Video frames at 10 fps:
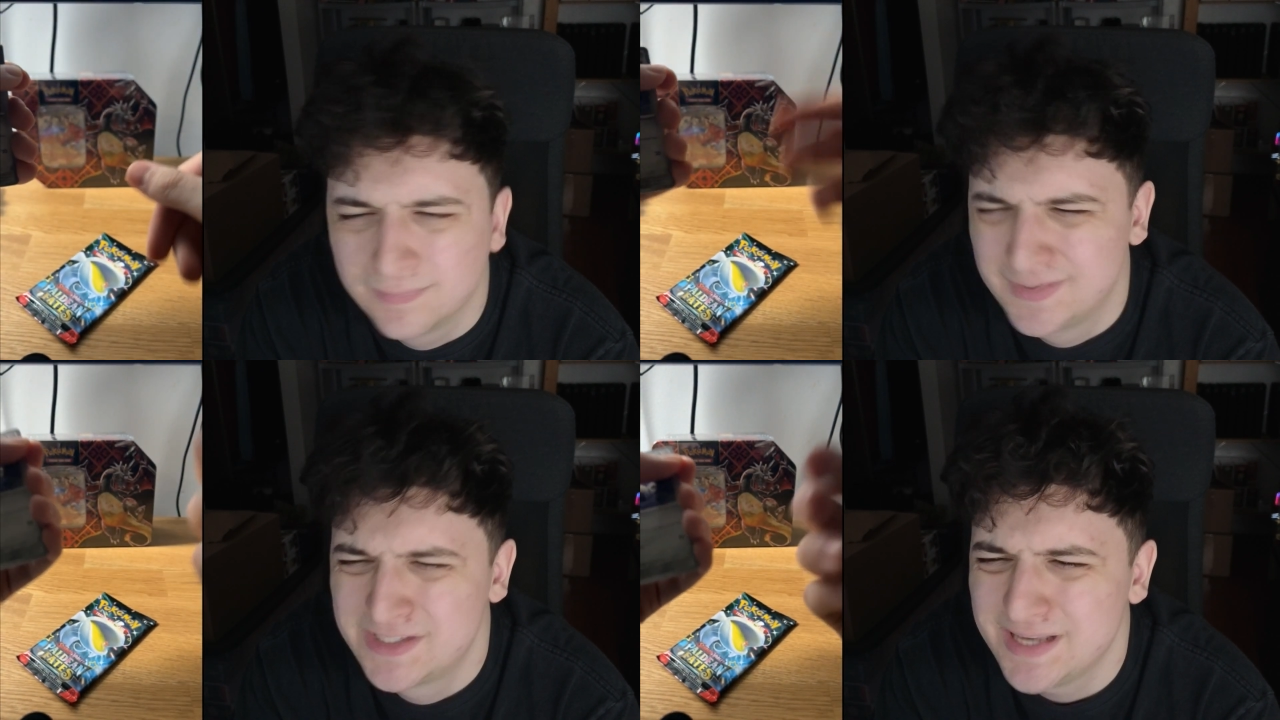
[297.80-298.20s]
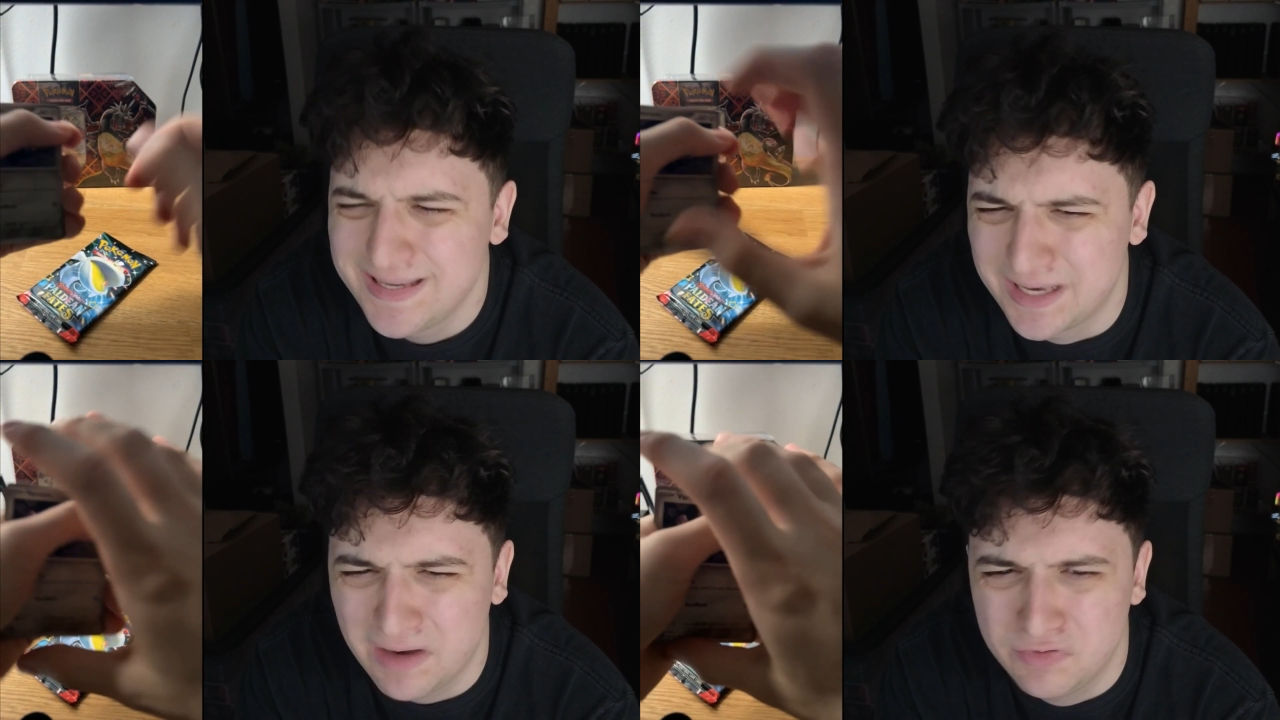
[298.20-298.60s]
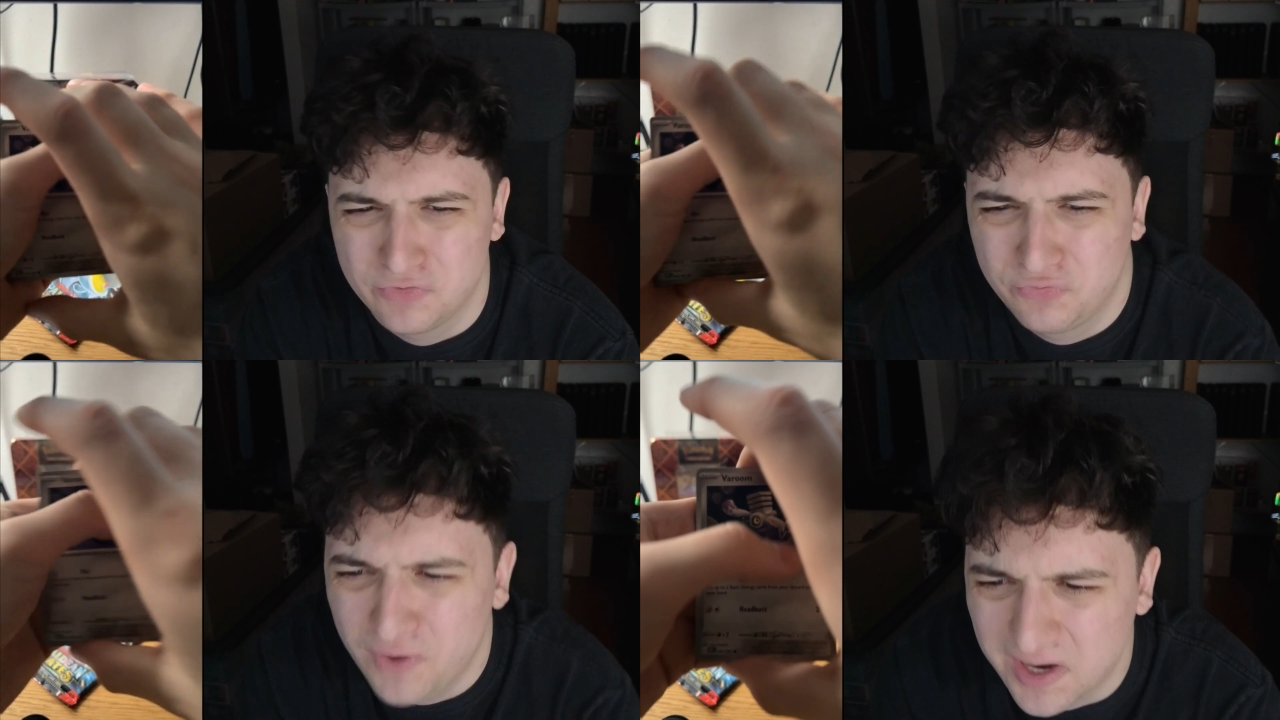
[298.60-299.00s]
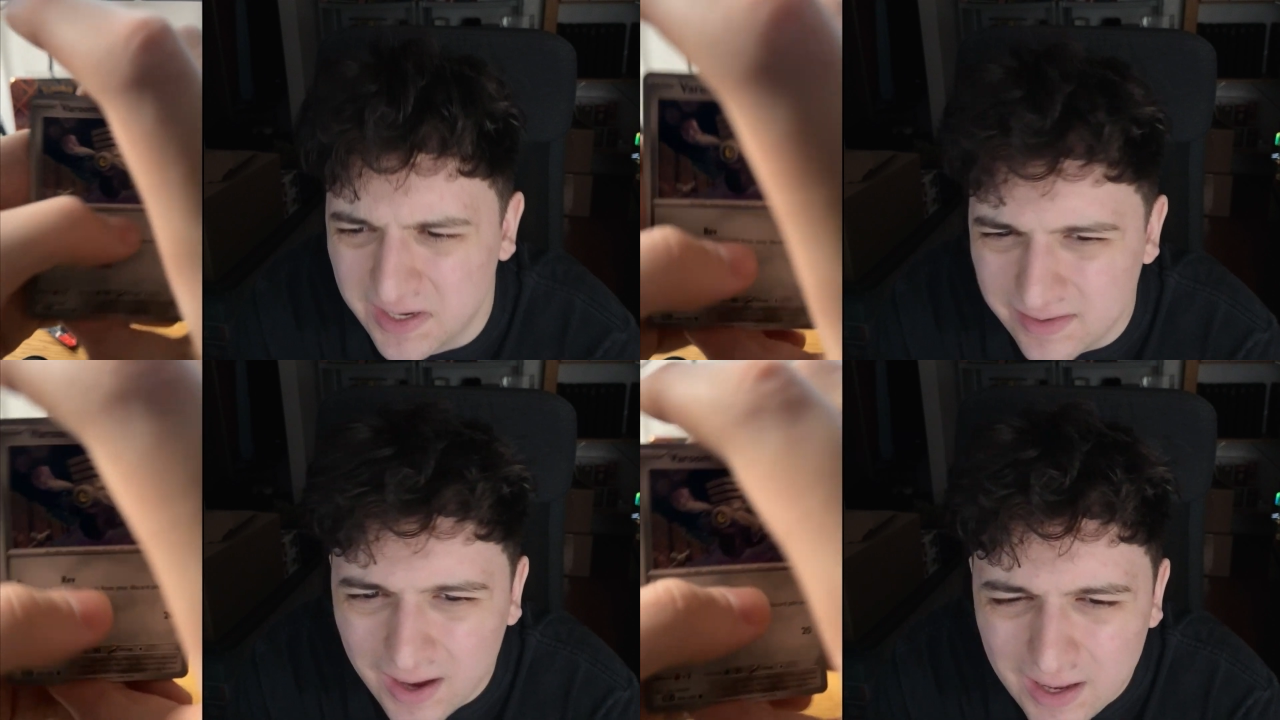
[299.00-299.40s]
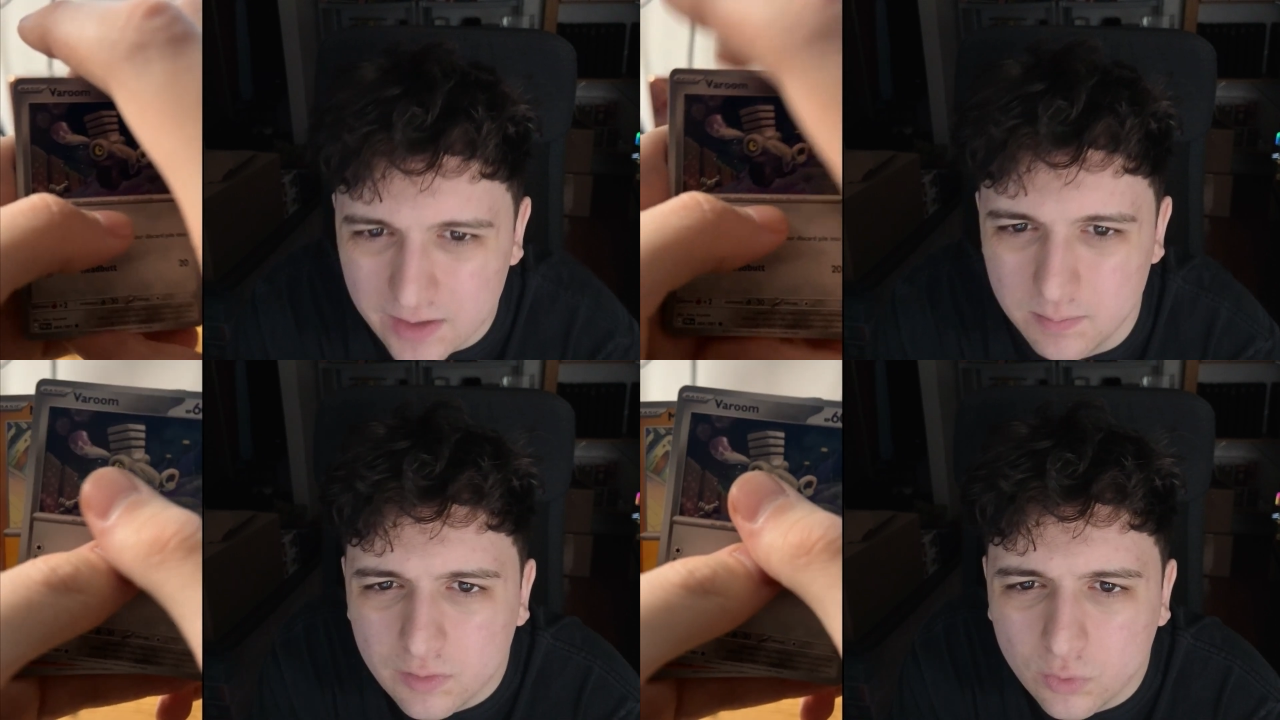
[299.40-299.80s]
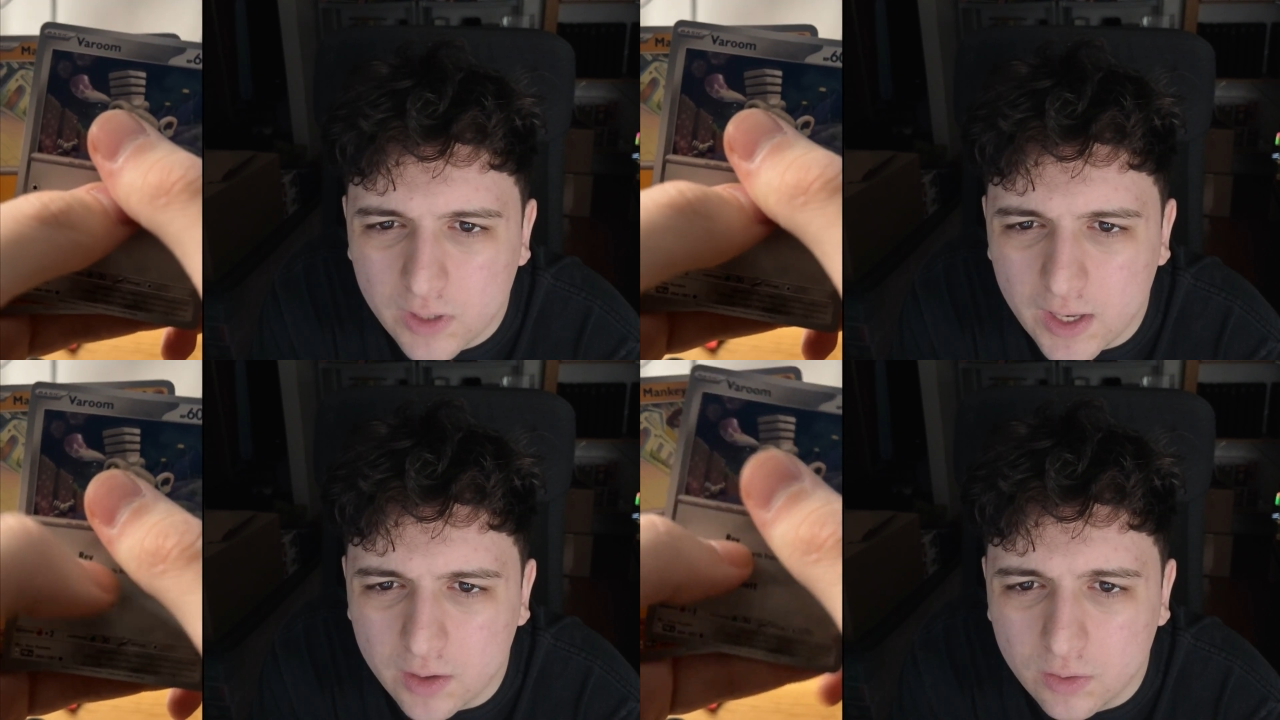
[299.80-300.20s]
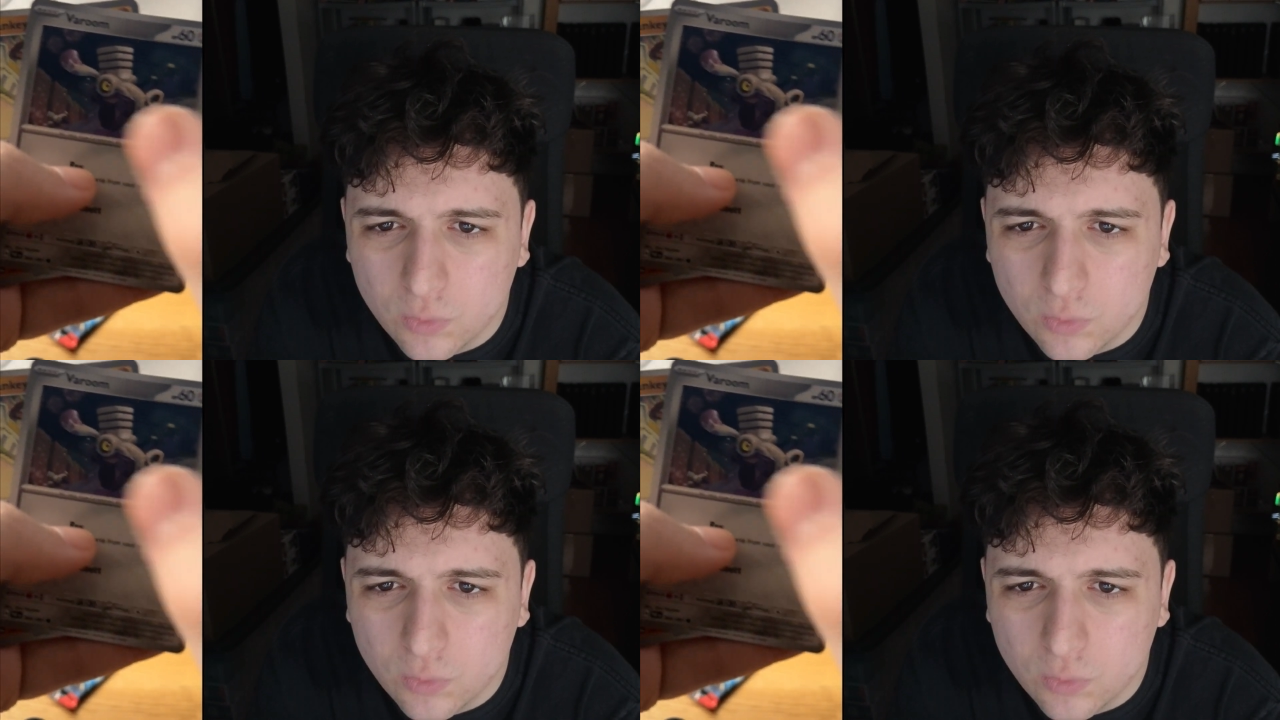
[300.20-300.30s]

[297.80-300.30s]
Psychic every fucking time. Okay,